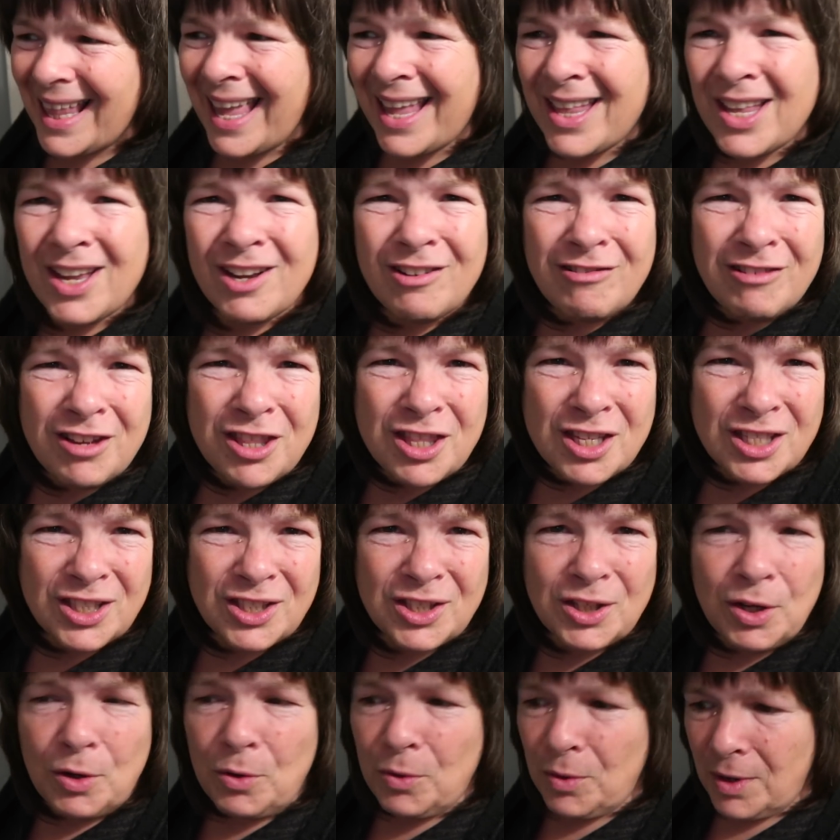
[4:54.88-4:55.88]
Glenn are at the
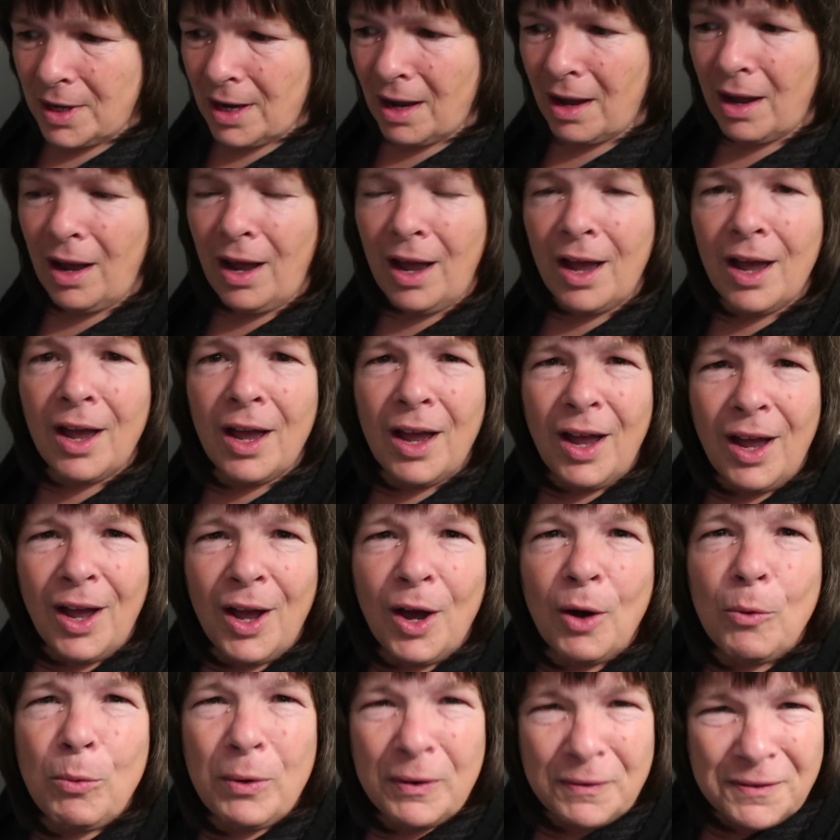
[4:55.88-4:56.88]
snooker,
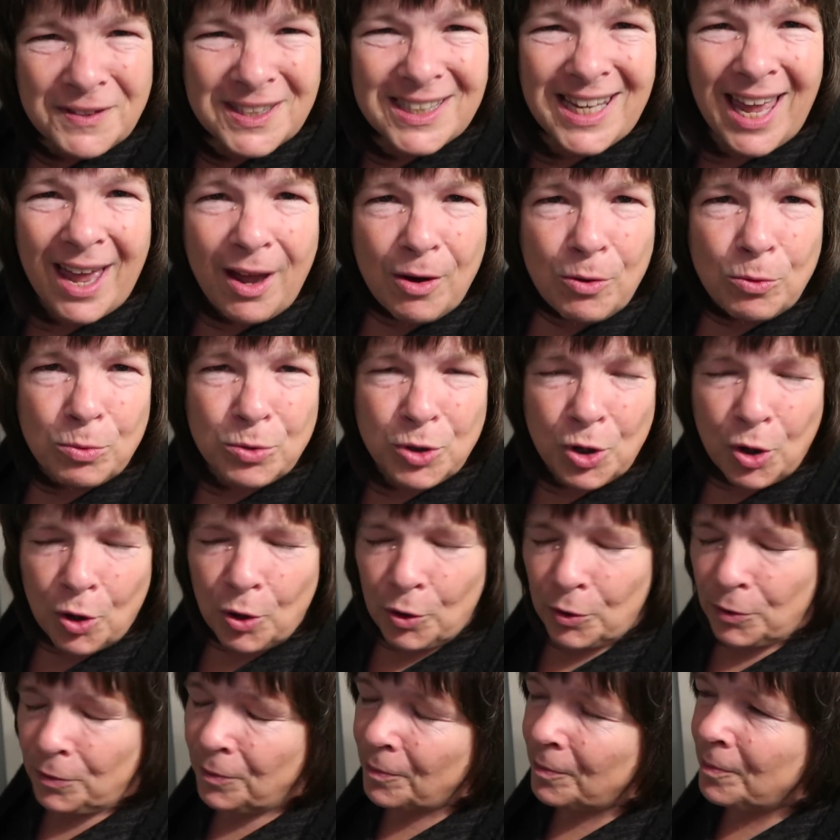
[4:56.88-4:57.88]
we've settled
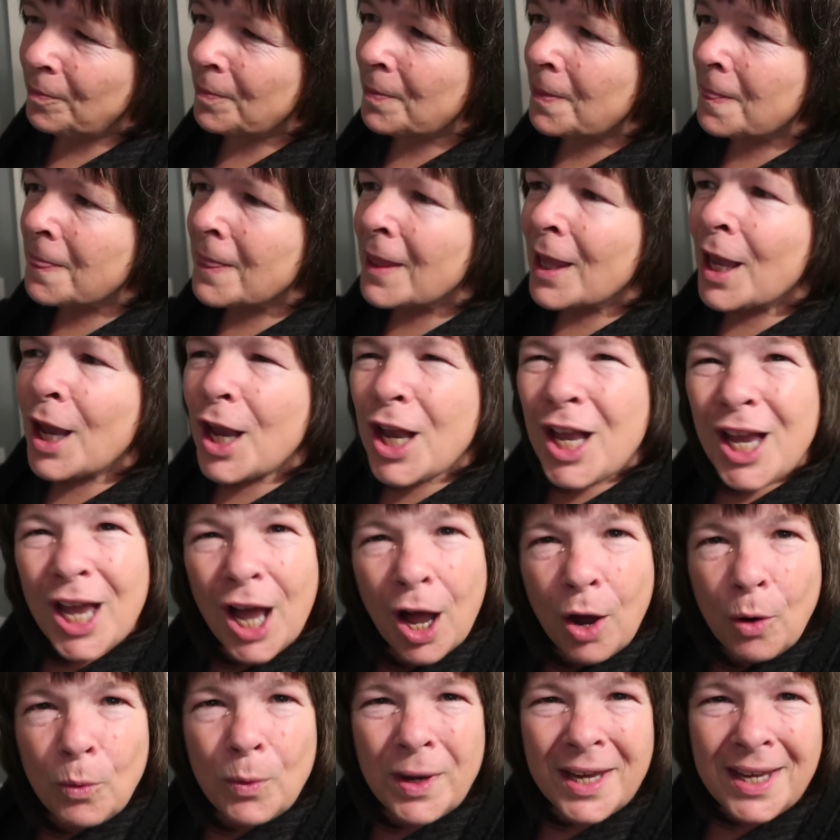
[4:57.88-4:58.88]
on
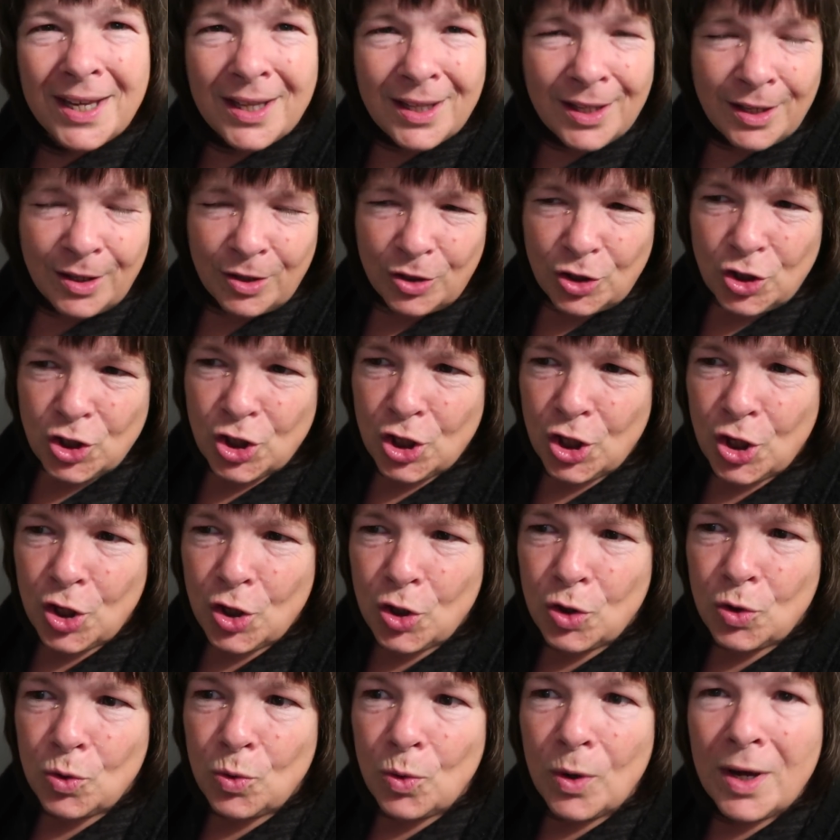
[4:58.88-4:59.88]
going
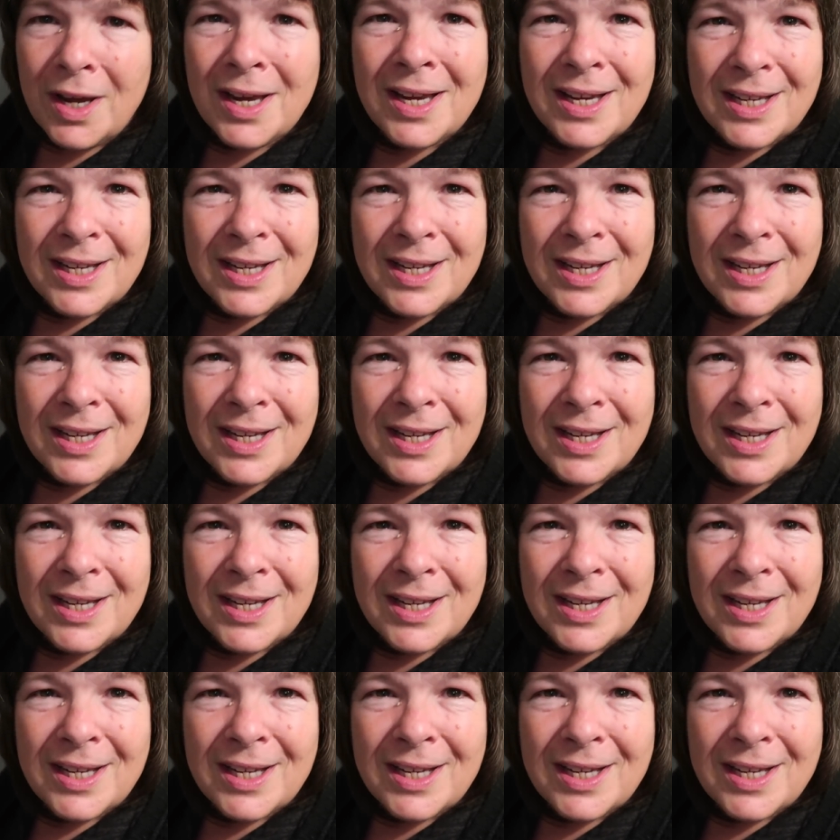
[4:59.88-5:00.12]
to